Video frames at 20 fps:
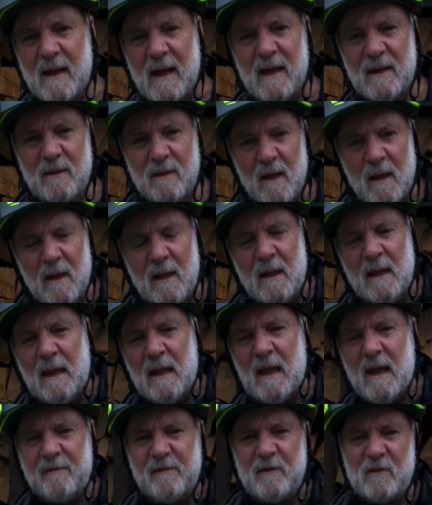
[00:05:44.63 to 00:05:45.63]
that,
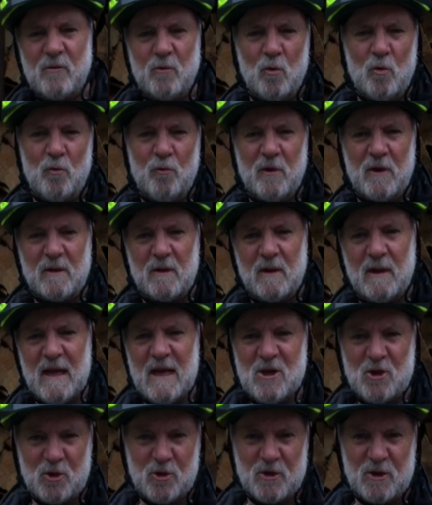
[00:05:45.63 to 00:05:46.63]
I've had no real
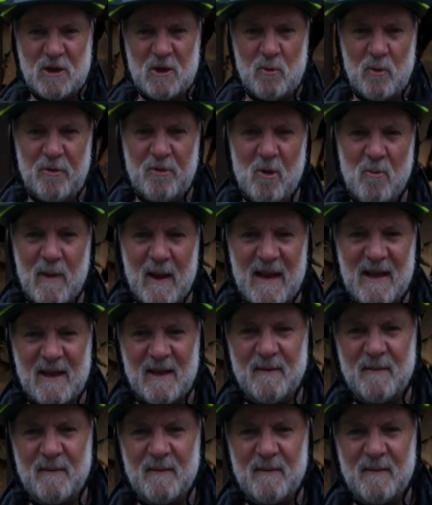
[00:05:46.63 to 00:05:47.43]
issues with the bike,